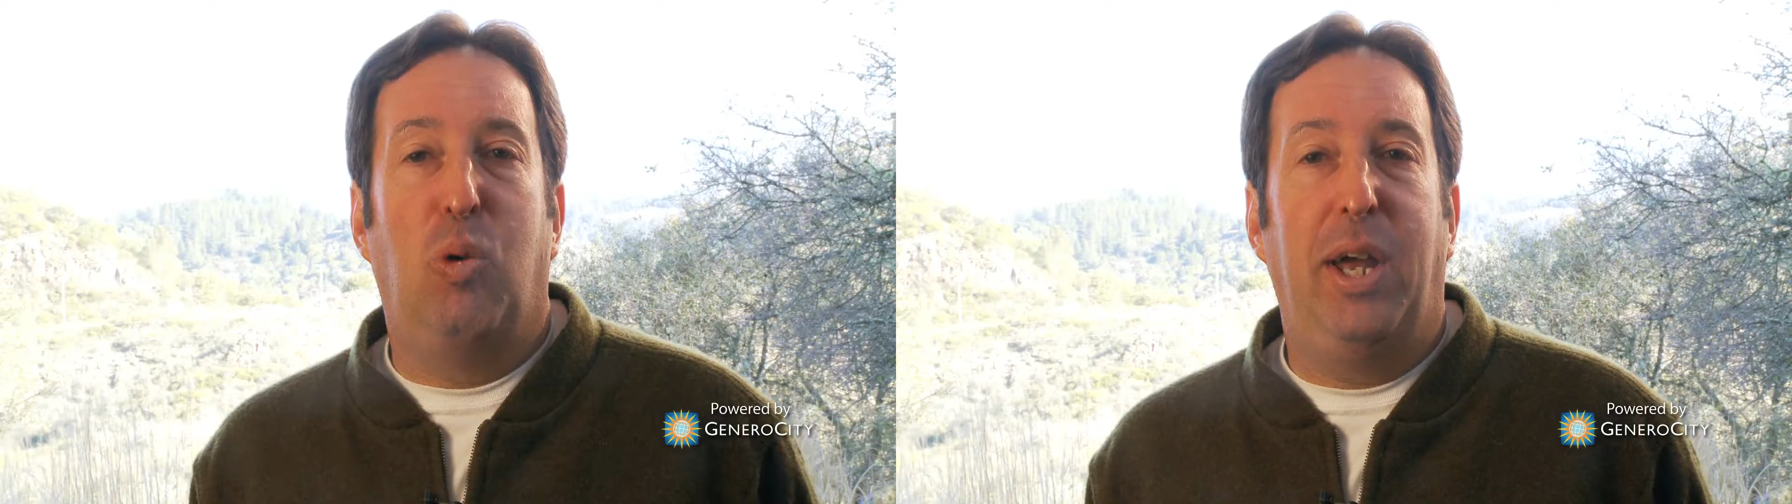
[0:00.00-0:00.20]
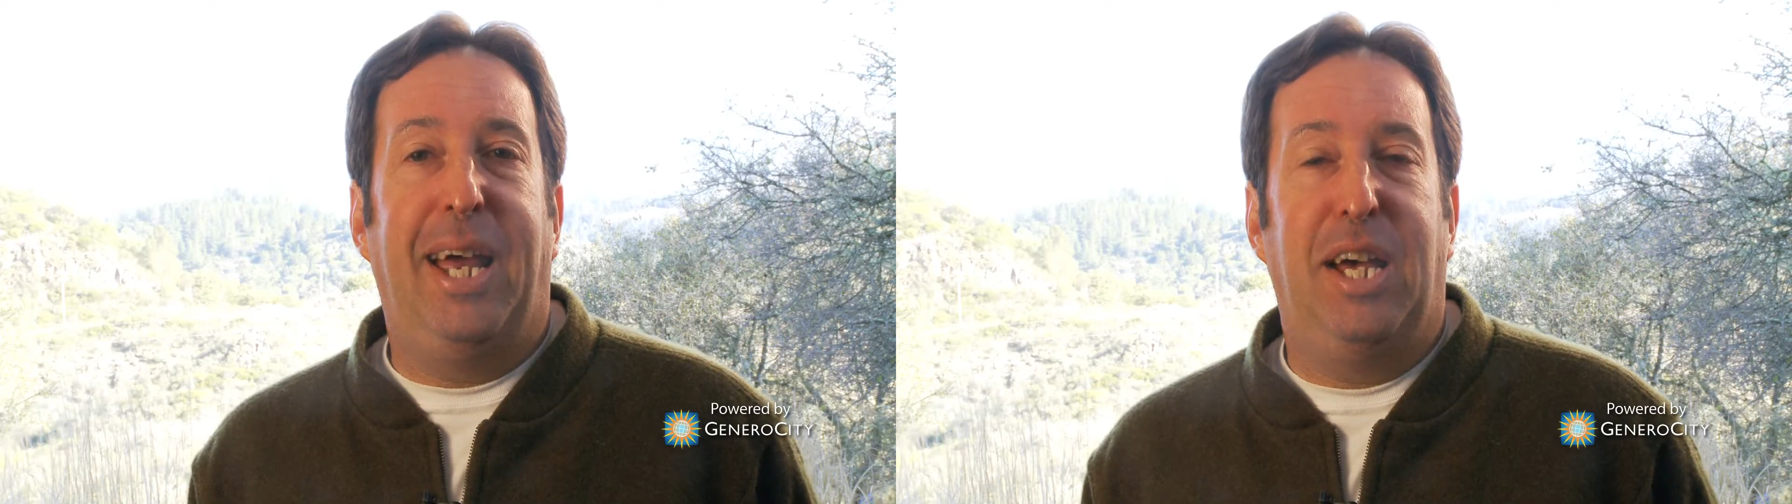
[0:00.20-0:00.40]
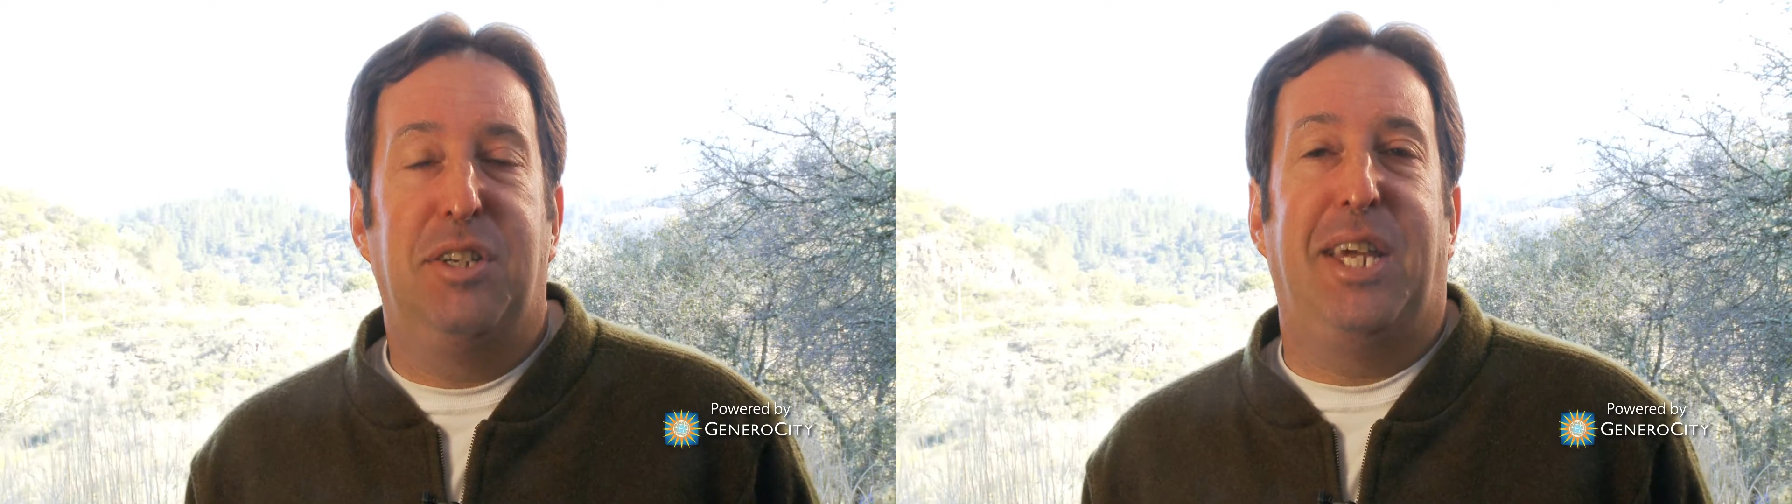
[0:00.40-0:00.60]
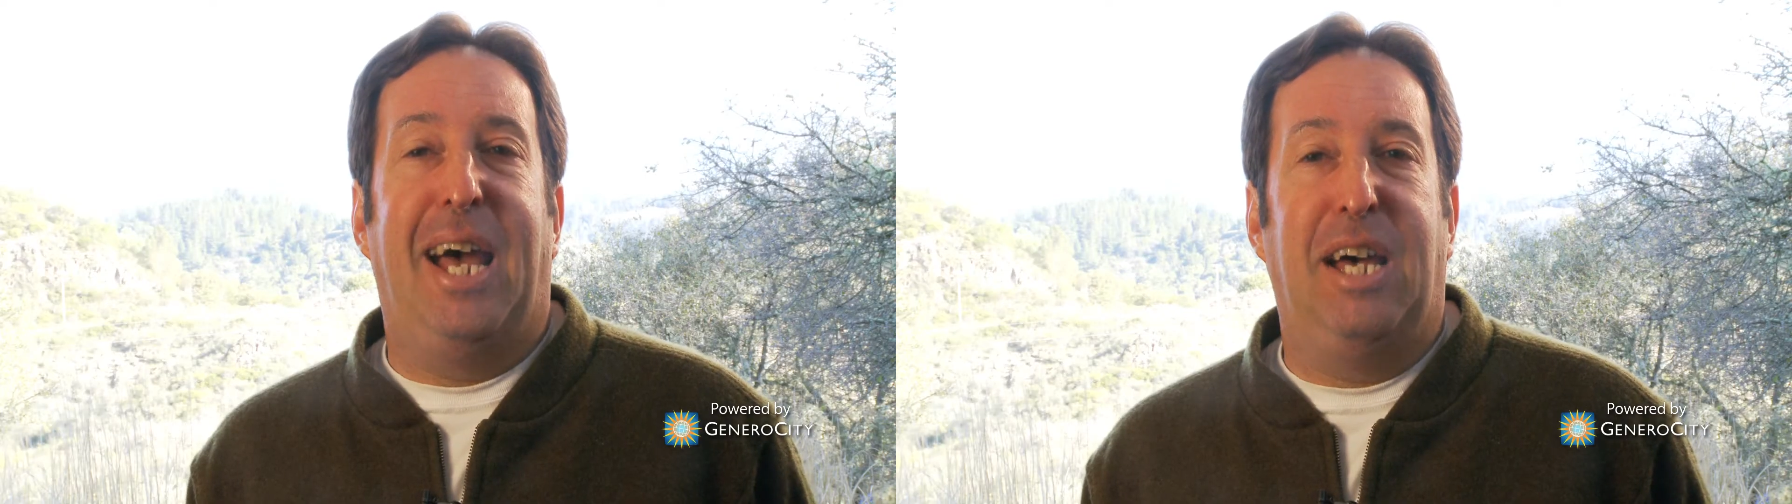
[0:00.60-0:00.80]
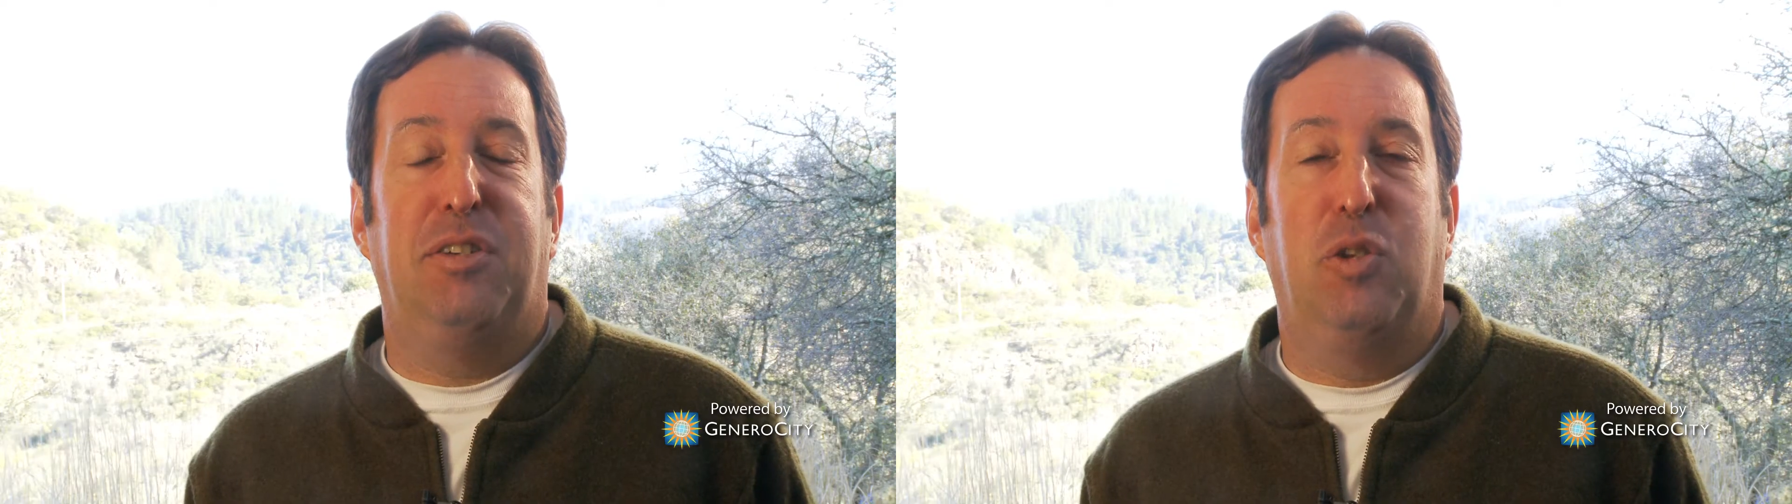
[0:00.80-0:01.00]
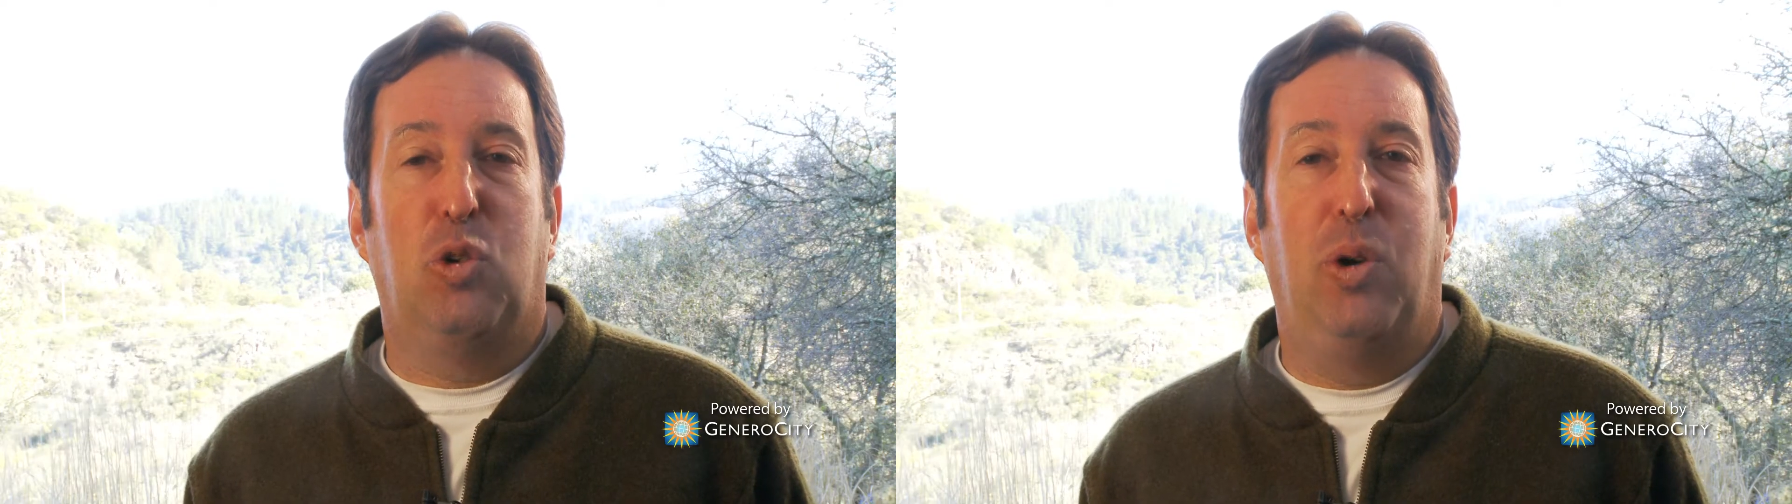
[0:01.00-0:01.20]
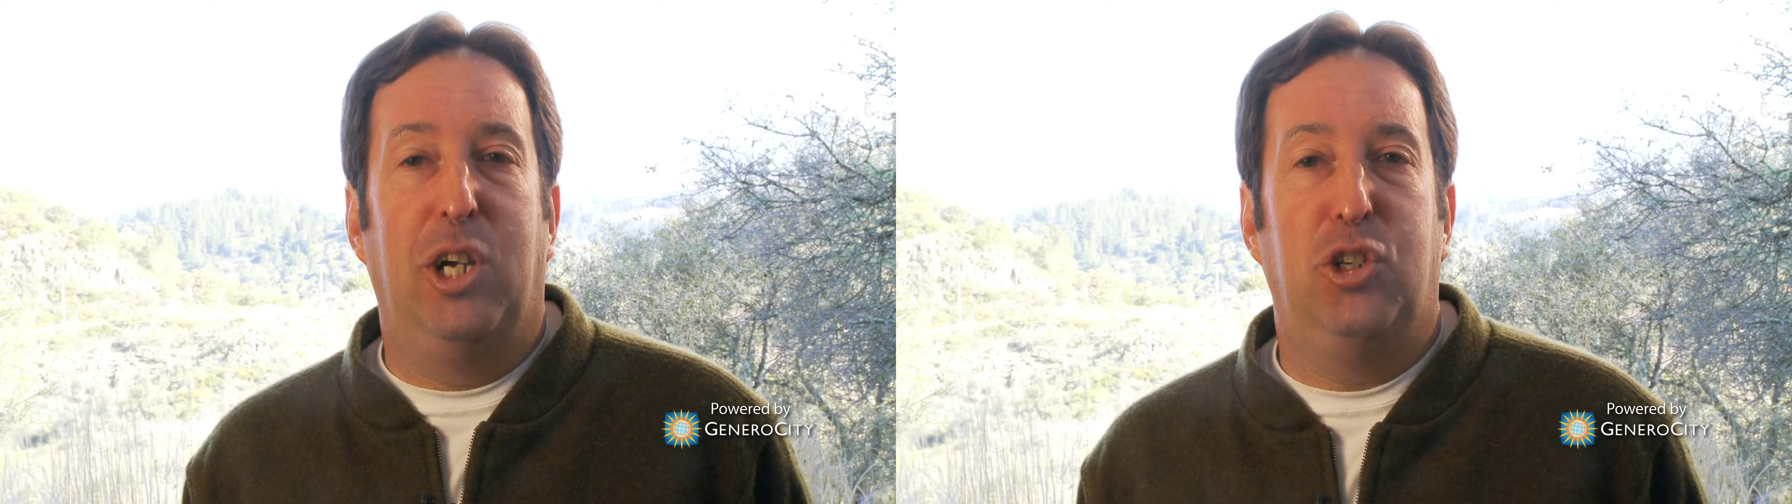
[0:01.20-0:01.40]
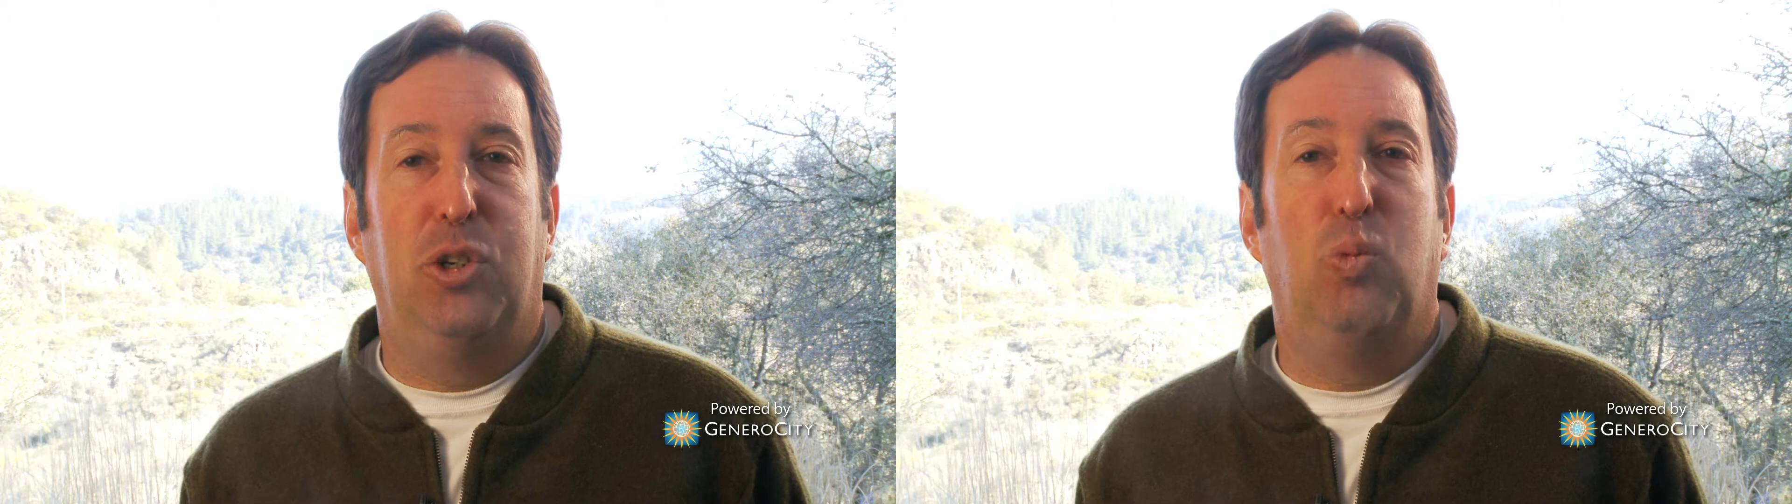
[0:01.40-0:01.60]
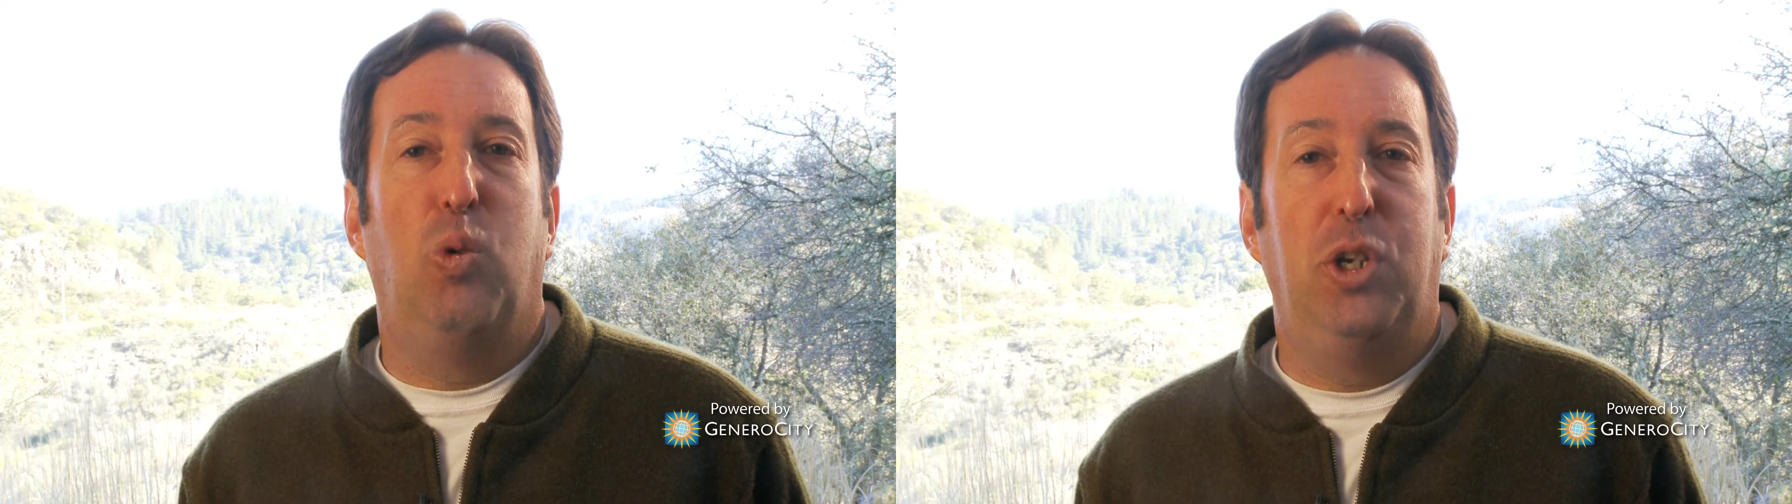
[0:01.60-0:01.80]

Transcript: one has to ask the question,